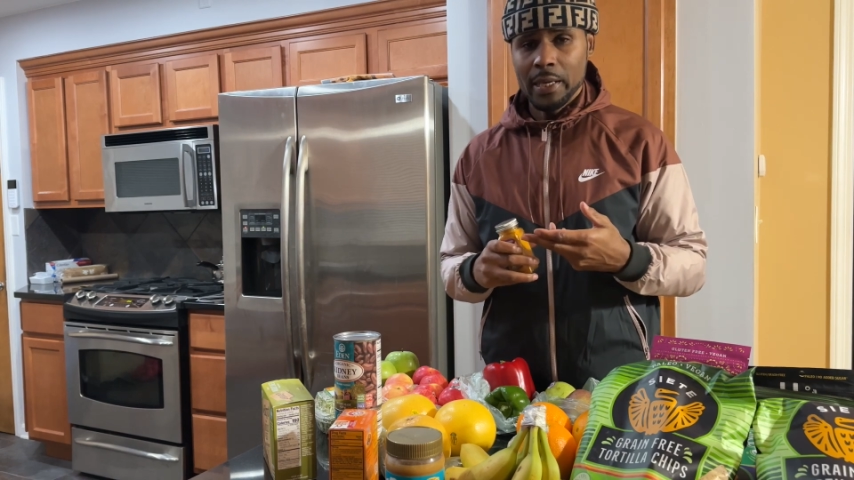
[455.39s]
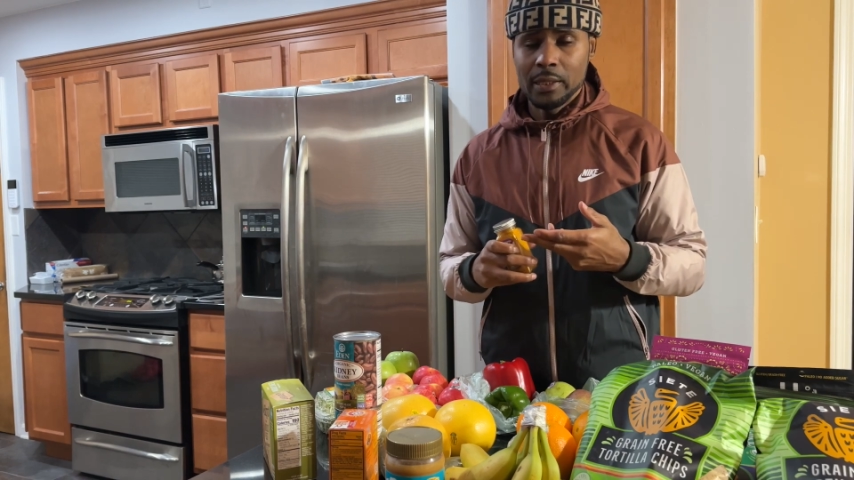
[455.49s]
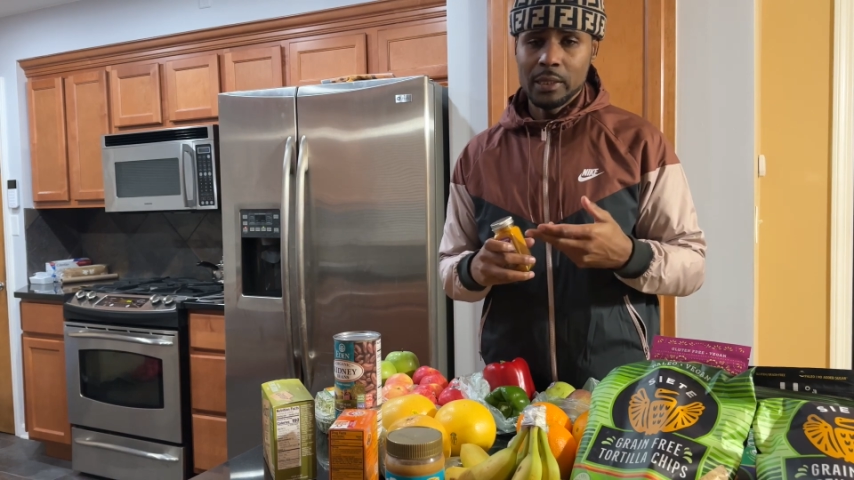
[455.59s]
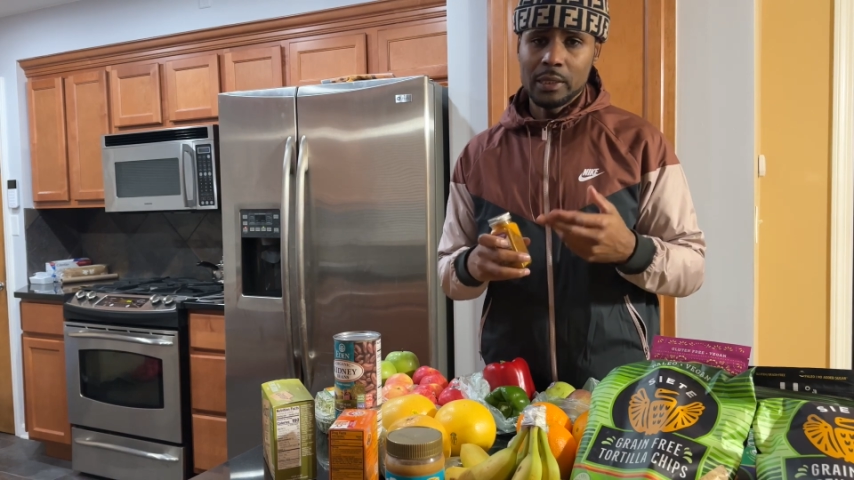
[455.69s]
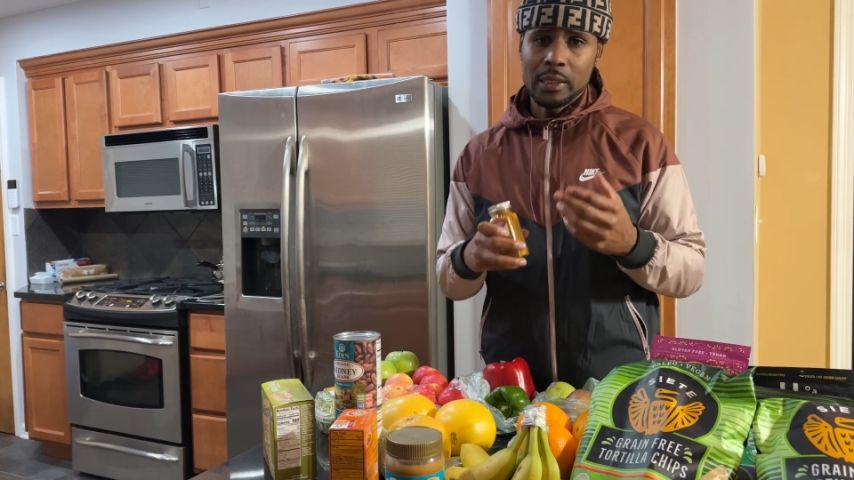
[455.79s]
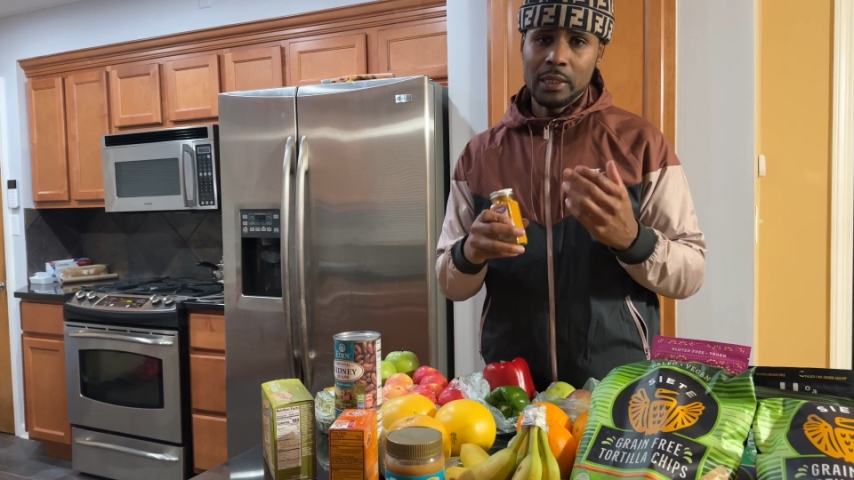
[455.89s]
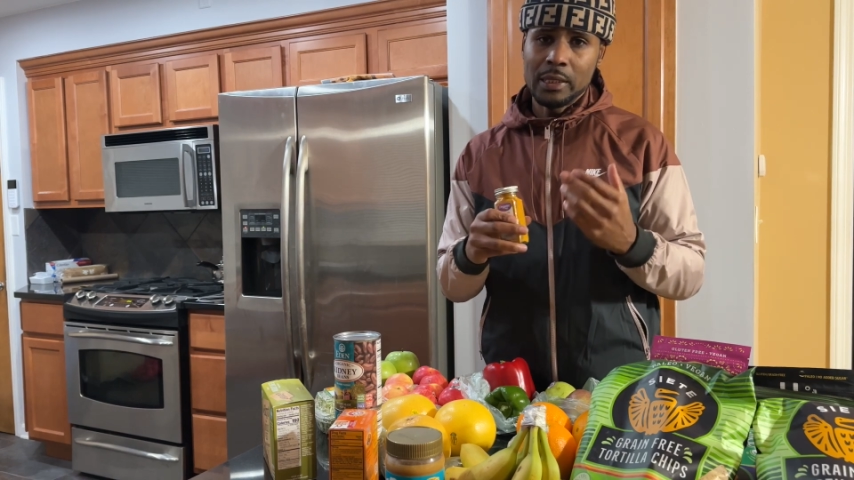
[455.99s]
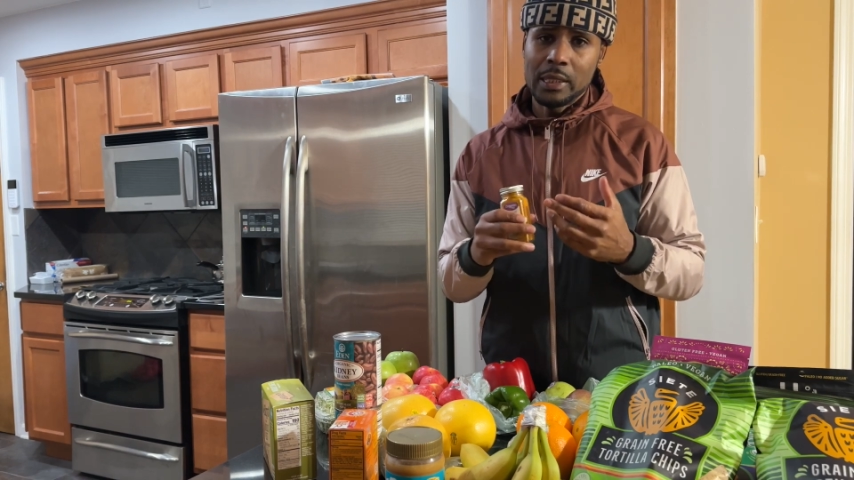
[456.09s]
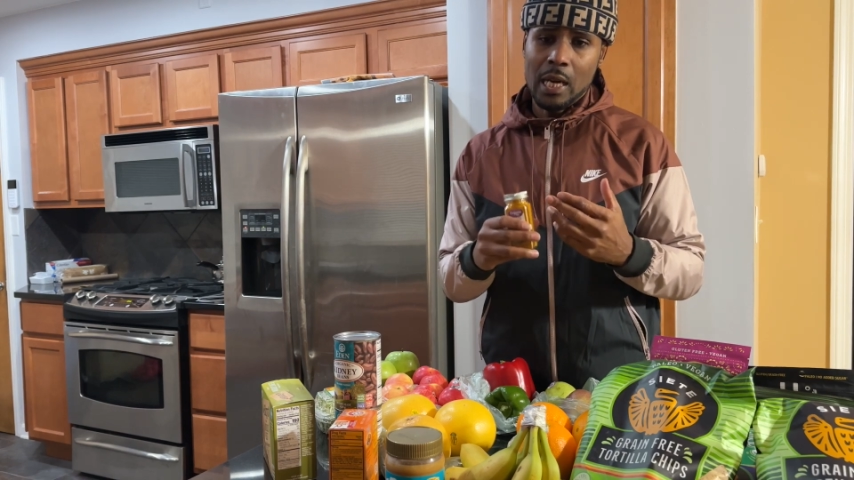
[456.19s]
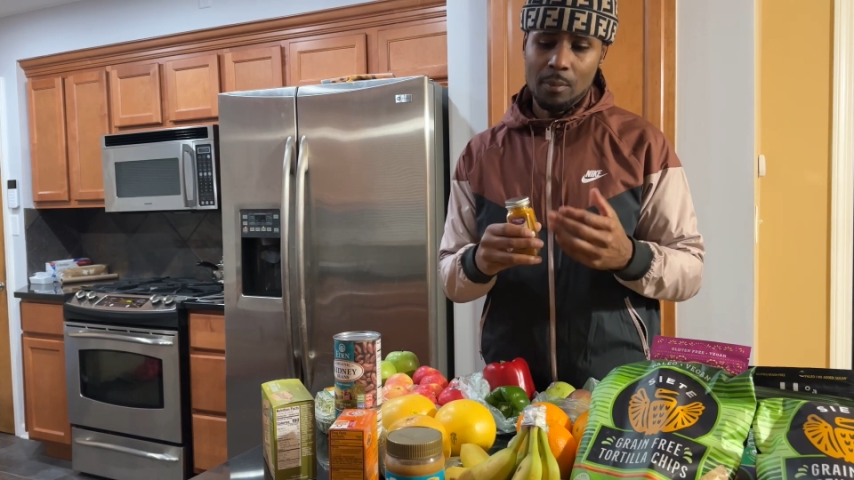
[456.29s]
this
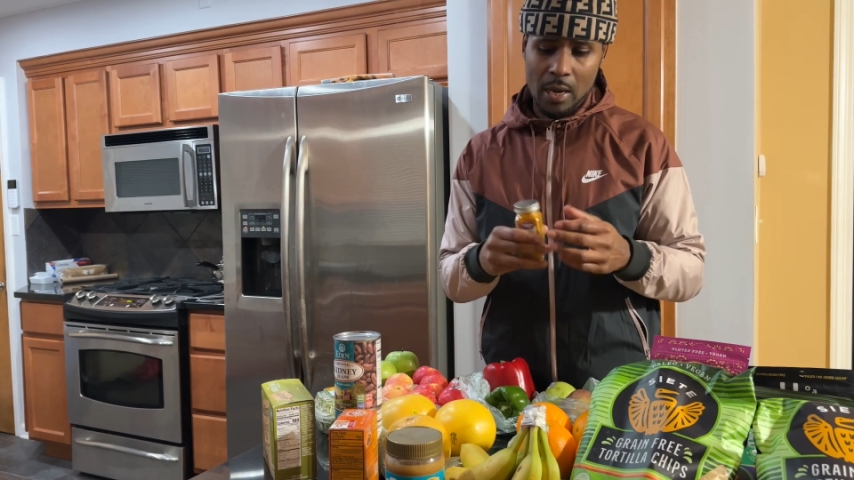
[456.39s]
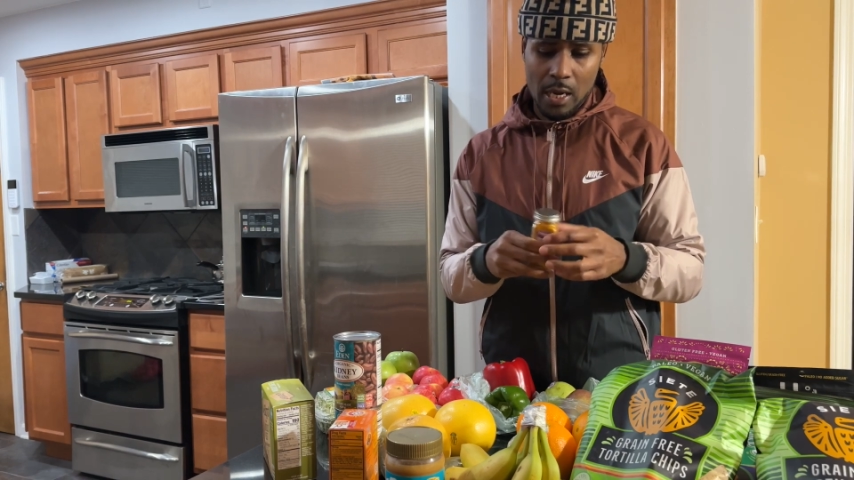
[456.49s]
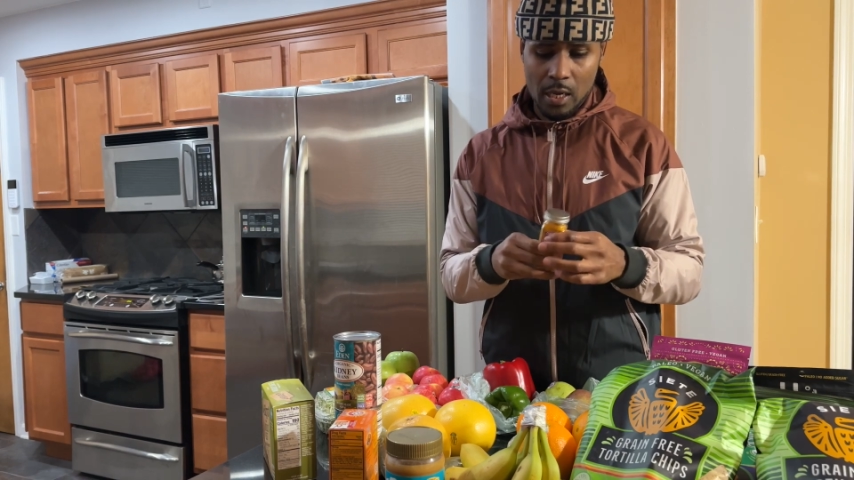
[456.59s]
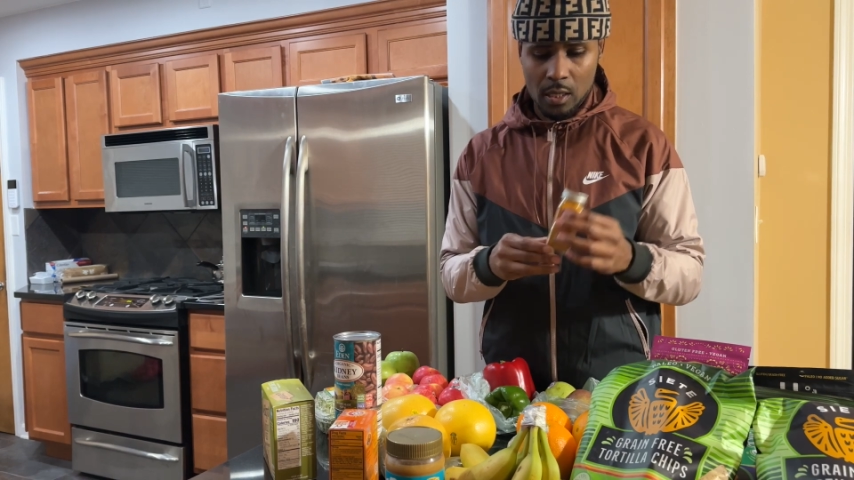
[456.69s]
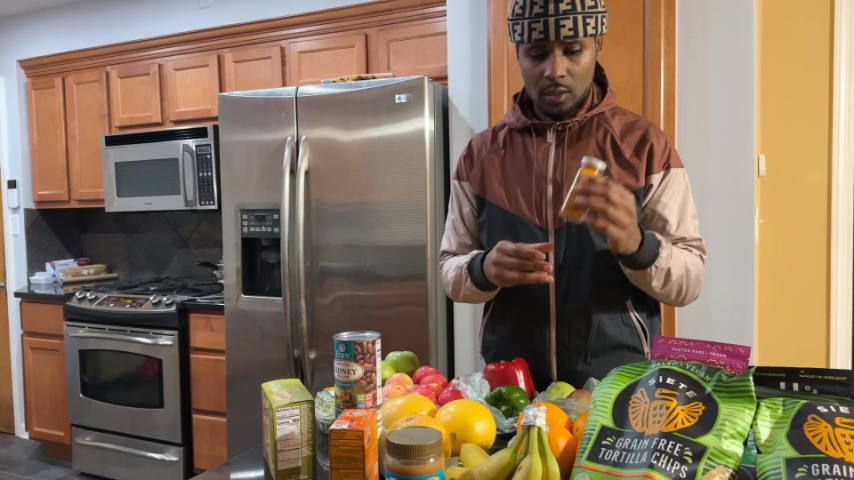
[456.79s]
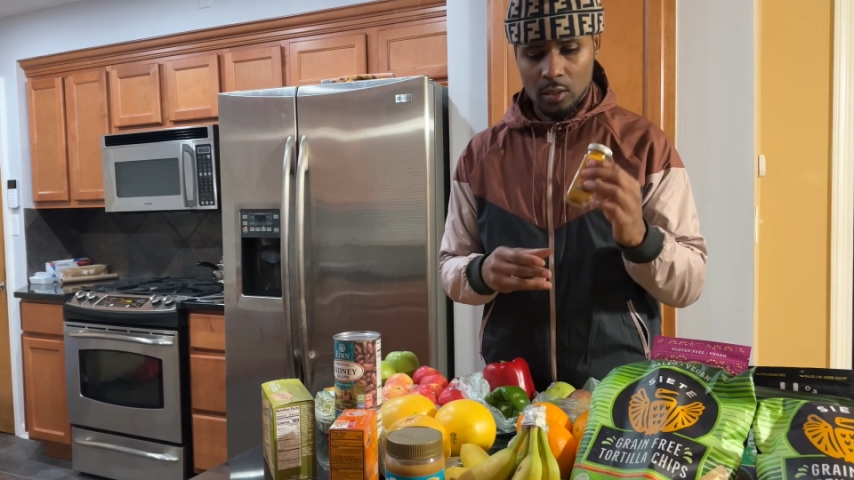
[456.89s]
anytime I